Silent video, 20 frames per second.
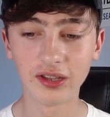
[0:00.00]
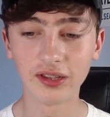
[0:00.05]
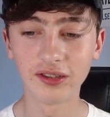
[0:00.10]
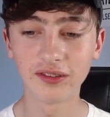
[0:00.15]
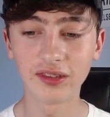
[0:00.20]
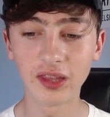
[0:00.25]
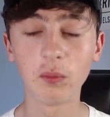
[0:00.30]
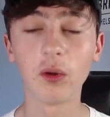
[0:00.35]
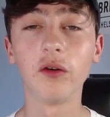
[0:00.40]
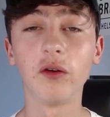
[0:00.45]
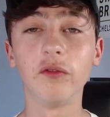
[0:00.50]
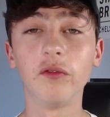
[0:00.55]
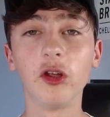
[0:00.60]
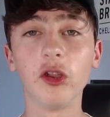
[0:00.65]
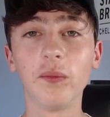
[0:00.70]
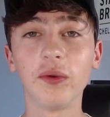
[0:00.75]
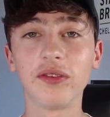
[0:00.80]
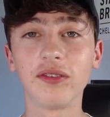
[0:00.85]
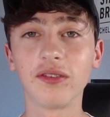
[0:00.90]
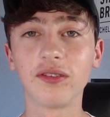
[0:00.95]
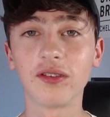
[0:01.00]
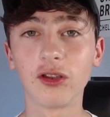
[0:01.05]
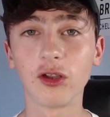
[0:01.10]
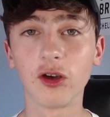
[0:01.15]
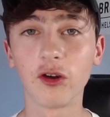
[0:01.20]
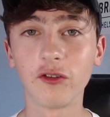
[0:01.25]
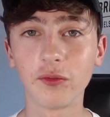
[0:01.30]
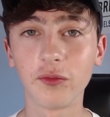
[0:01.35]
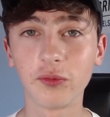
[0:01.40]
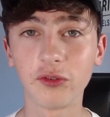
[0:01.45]
Timo Werner misses a lot
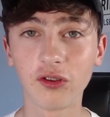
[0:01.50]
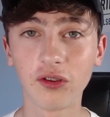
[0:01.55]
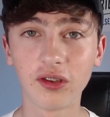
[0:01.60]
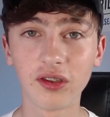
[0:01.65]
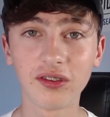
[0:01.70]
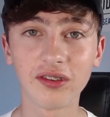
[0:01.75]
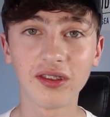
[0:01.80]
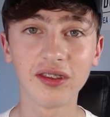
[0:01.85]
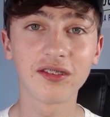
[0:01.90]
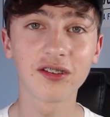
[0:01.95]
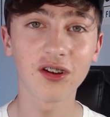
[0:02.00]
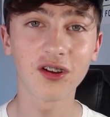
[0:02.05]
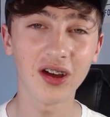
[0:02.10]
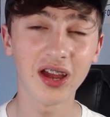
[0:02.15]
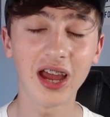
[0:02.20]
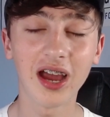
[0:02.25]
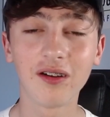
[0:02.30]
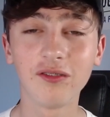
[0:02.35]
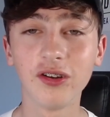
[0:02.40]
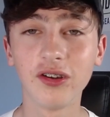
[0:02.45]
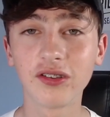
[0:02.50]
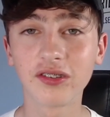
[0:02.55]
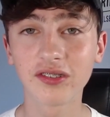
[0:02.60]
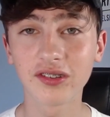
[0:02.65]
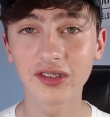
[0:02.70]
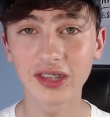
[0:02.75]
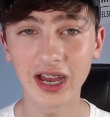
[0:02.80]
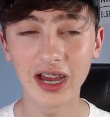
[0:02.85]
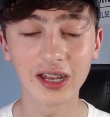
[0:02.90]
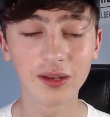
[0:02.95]
of opportunities. Kai
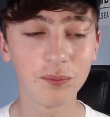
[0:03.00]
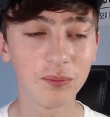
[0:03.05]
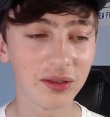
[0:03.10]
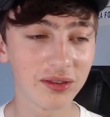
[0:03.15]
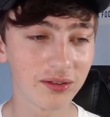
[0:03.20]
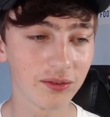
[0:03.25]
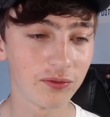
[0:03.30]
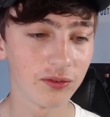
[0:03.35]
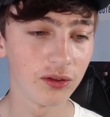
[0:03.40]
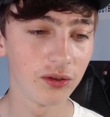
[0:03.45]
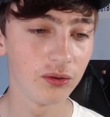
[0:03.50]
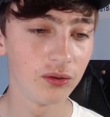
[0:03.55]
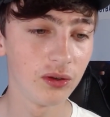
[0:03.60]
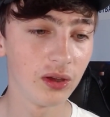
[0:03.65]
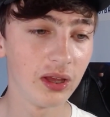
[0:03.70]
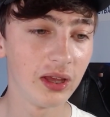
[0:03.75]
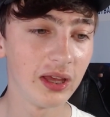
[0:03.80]
Havertz can miss a few.